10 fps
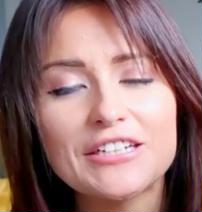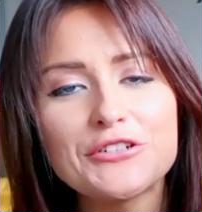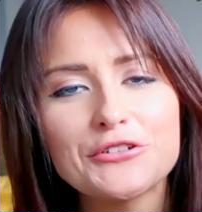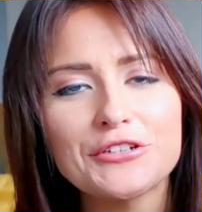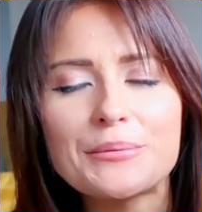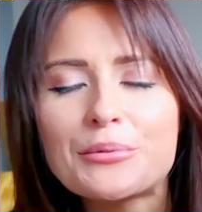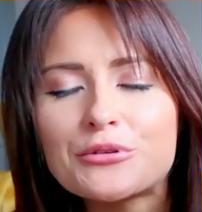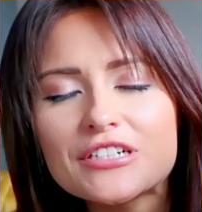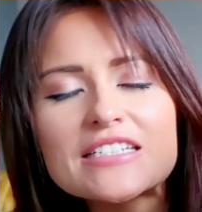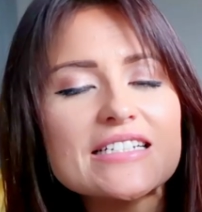And another
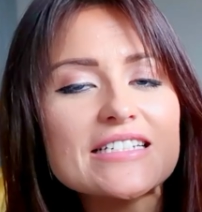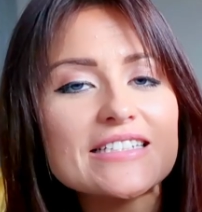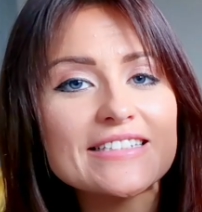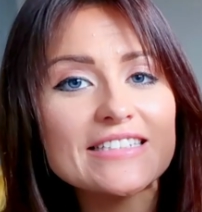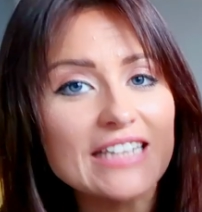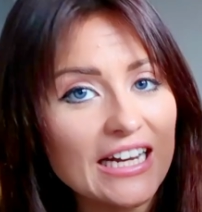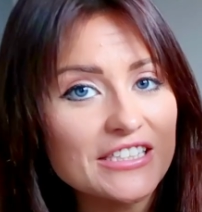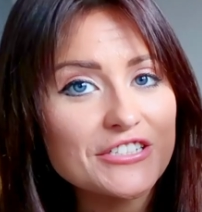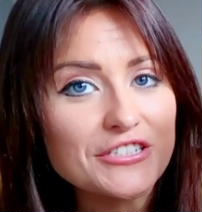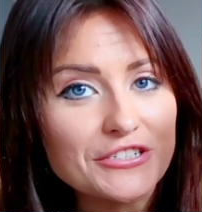pretty
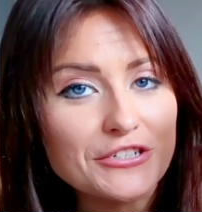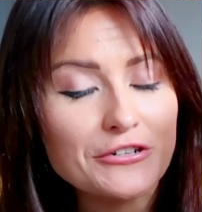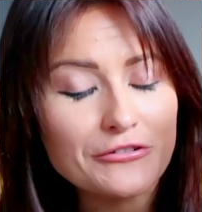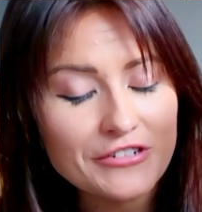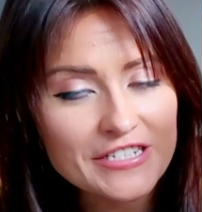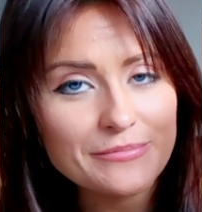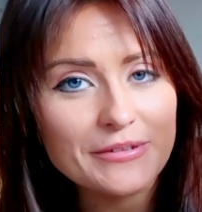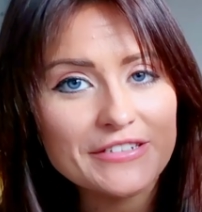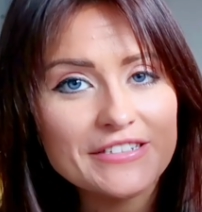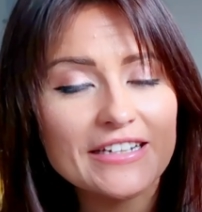standard
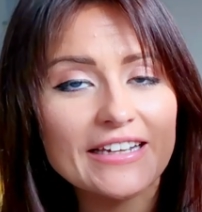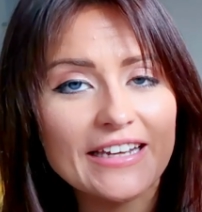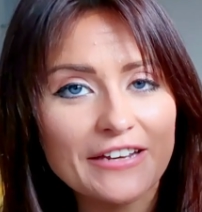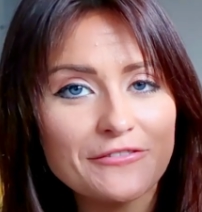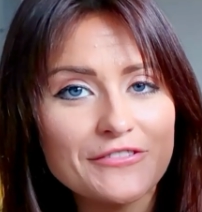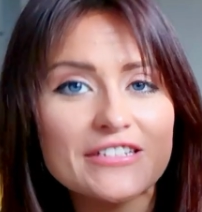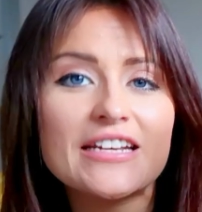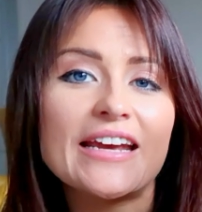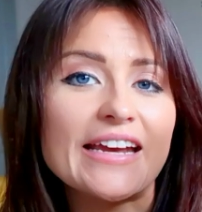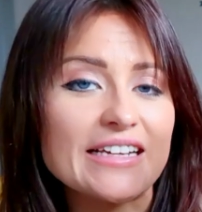Christmas gift
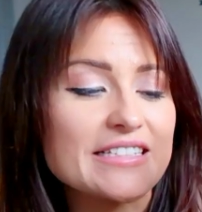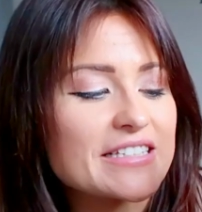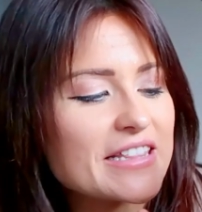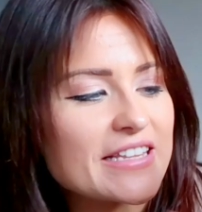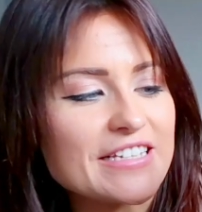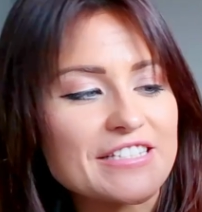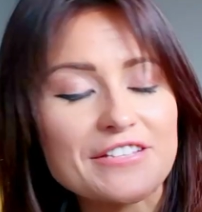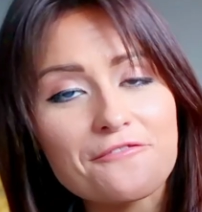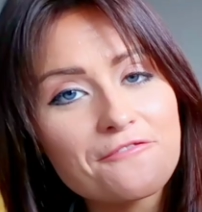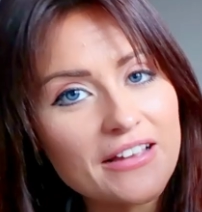is these
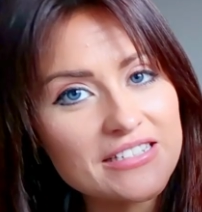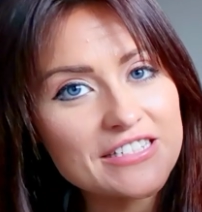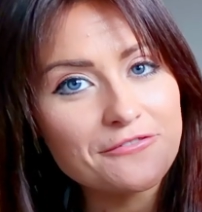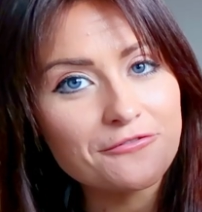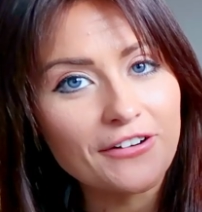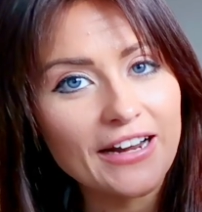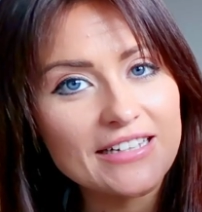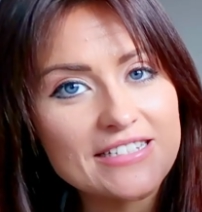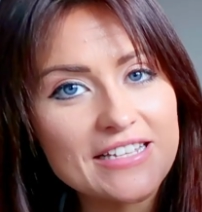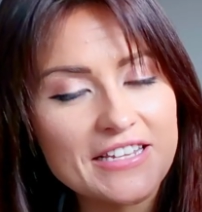festive
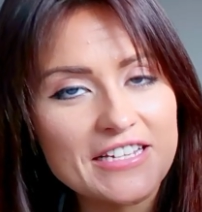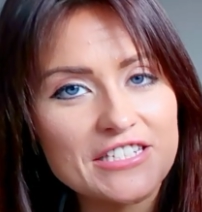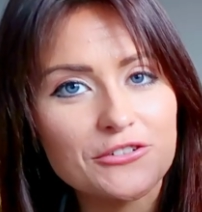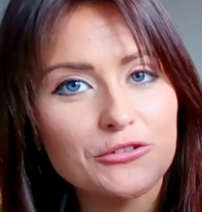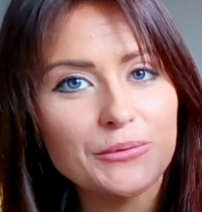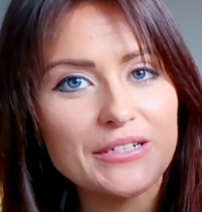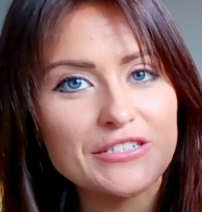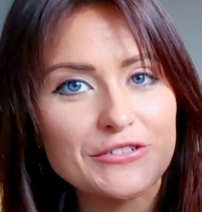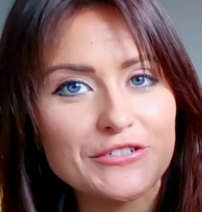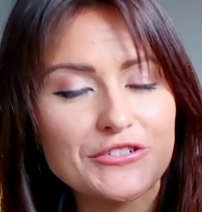friends. These are always
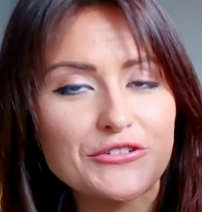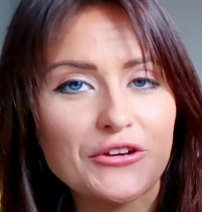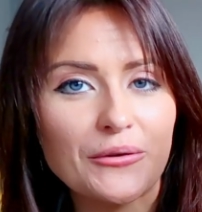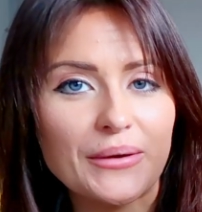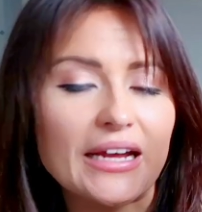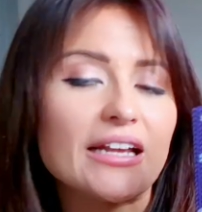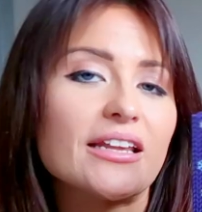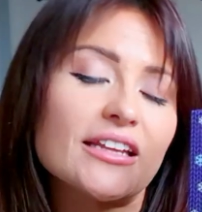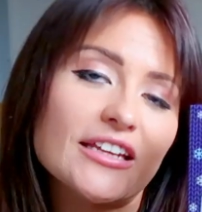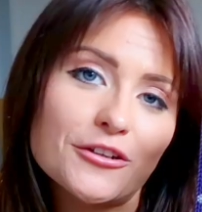good to go
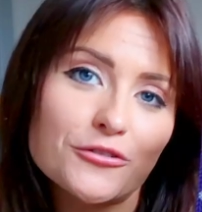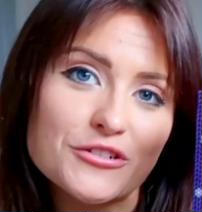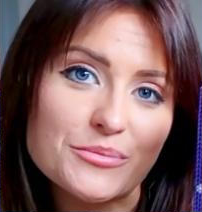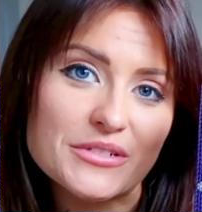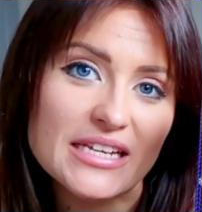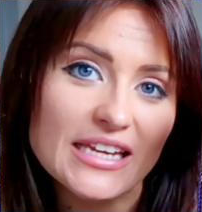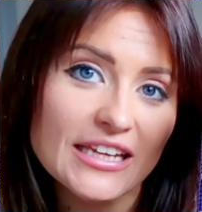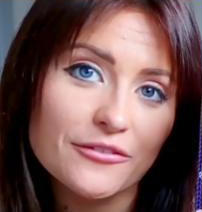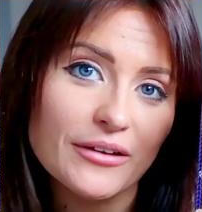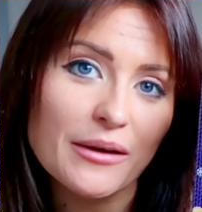in the Christmas
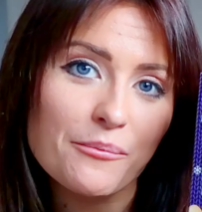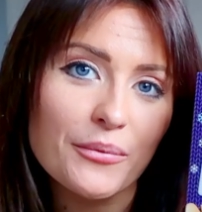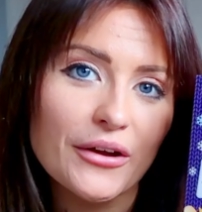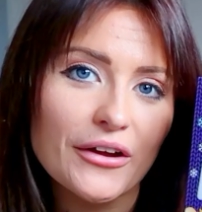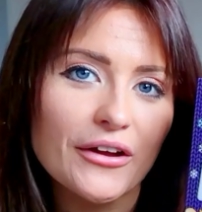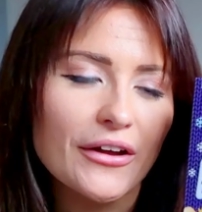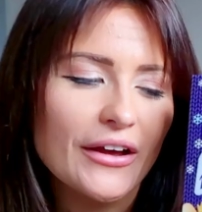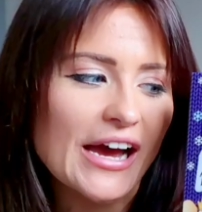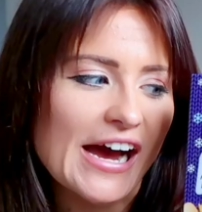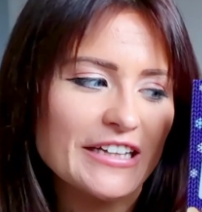Eve hamper.
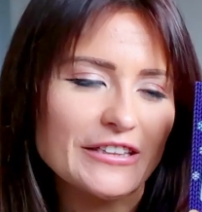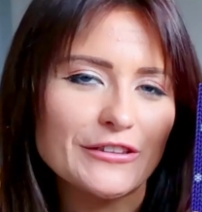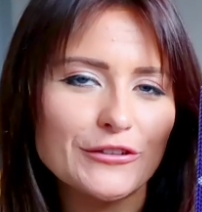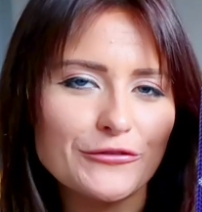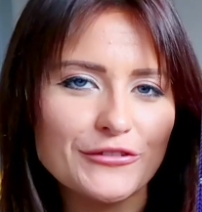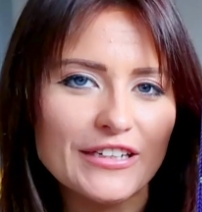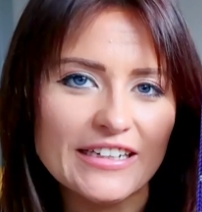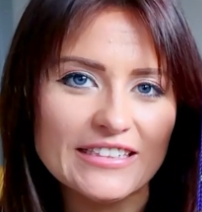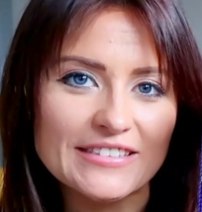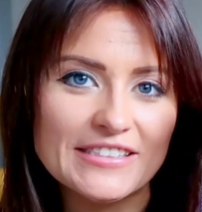I love
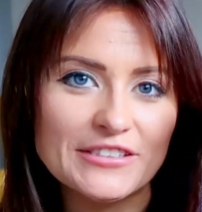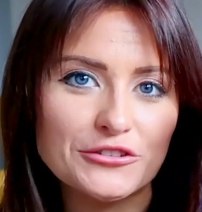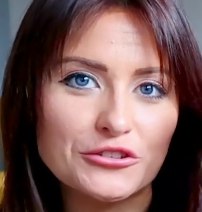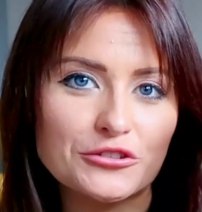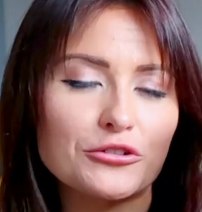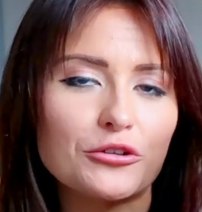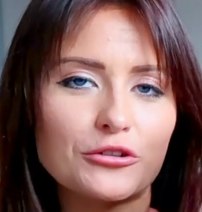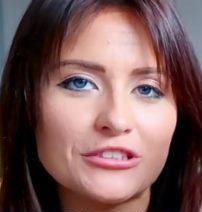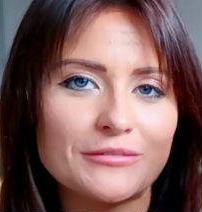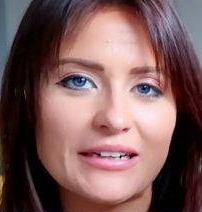these. These just
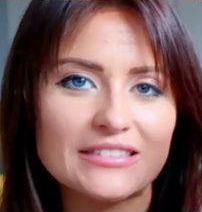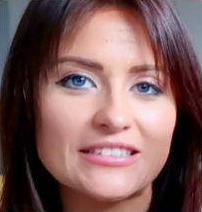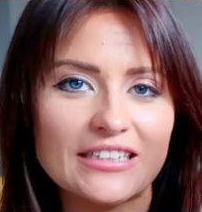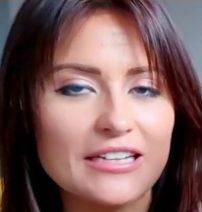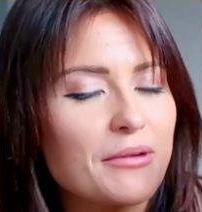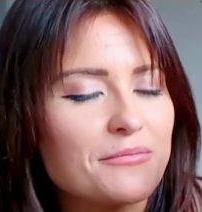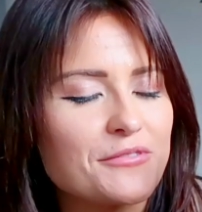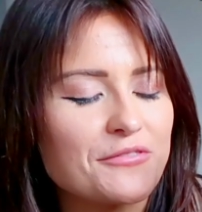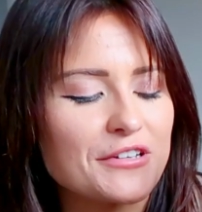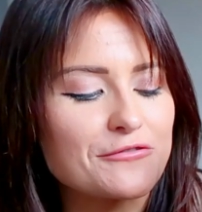automatically make
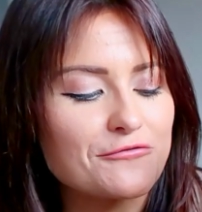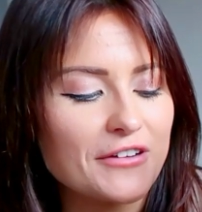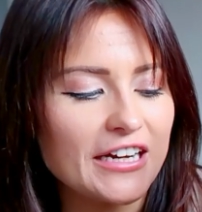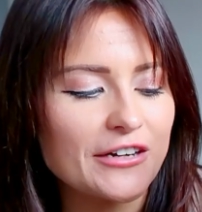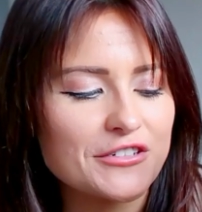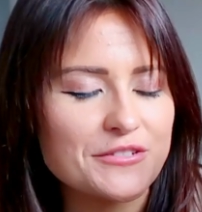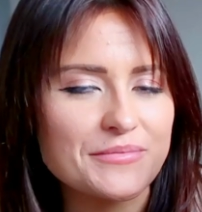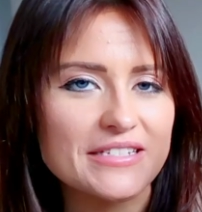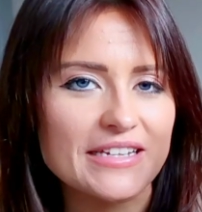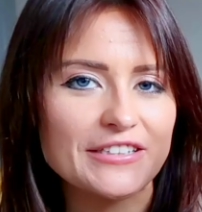me feel really
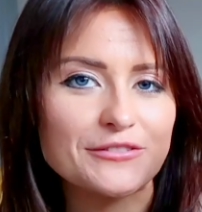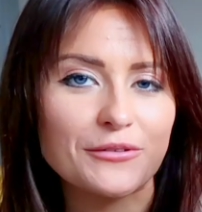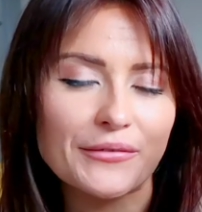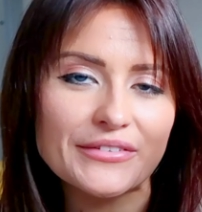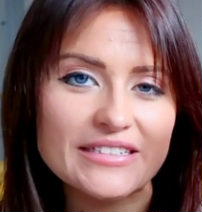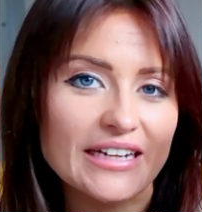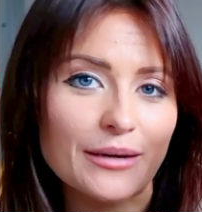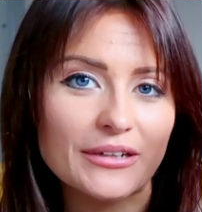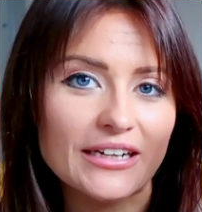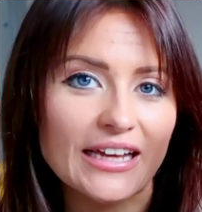Christmassy. So obviously
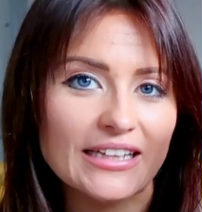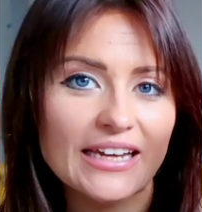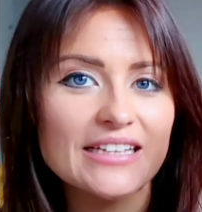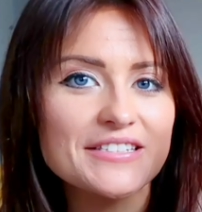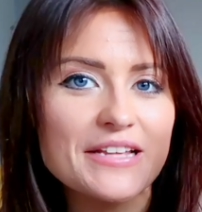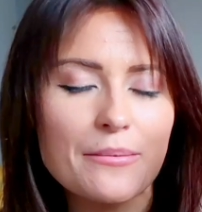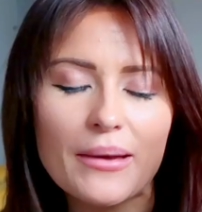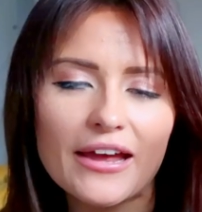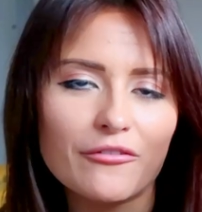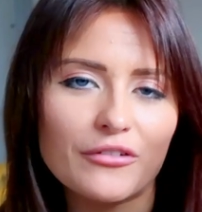I'm going to get the kids
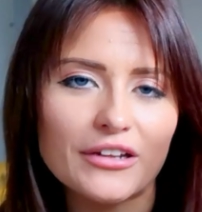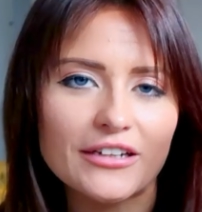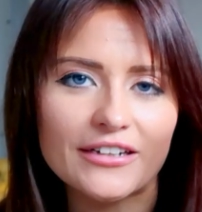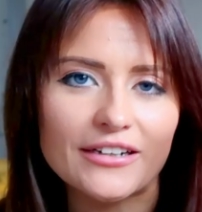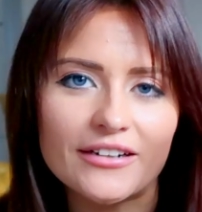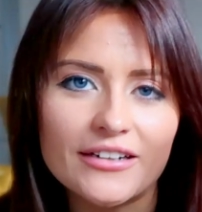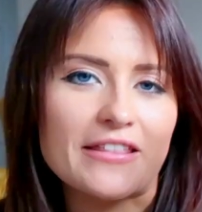them every year.